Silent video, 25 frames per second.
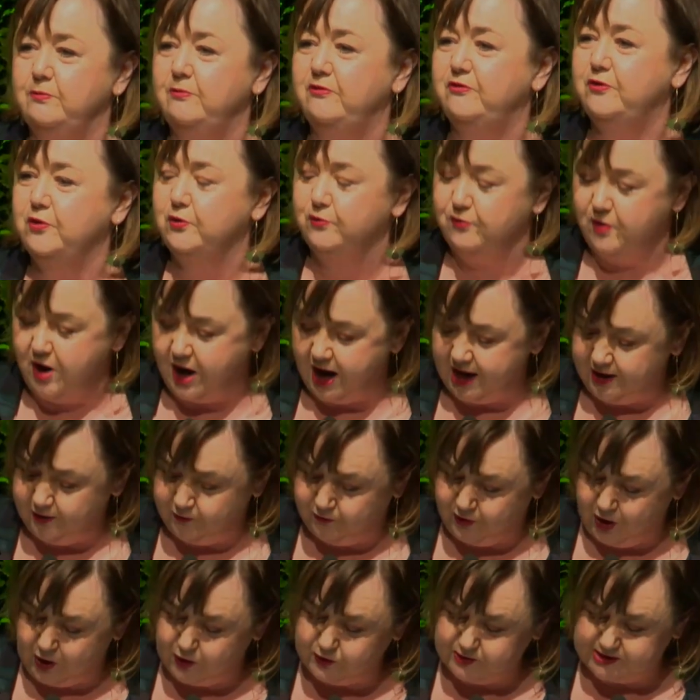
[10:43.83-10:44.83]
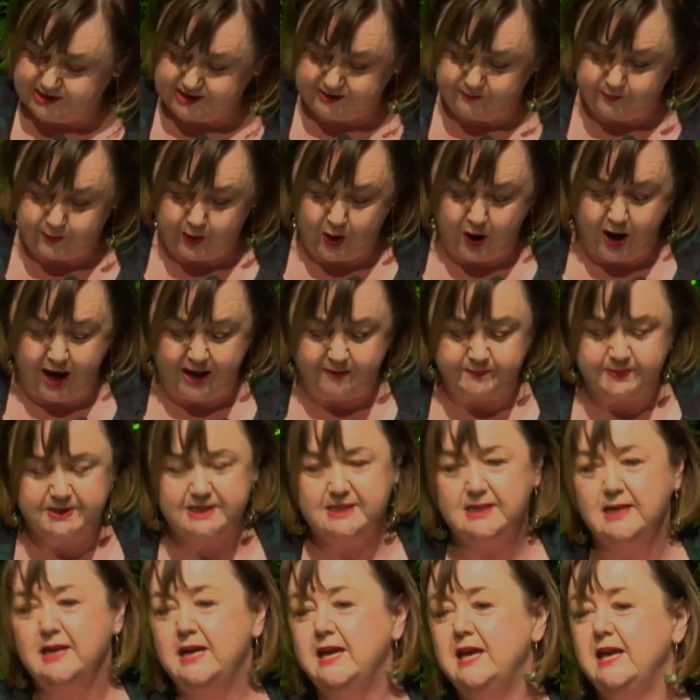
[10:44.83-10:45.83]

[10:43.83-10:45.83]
for roads and pipes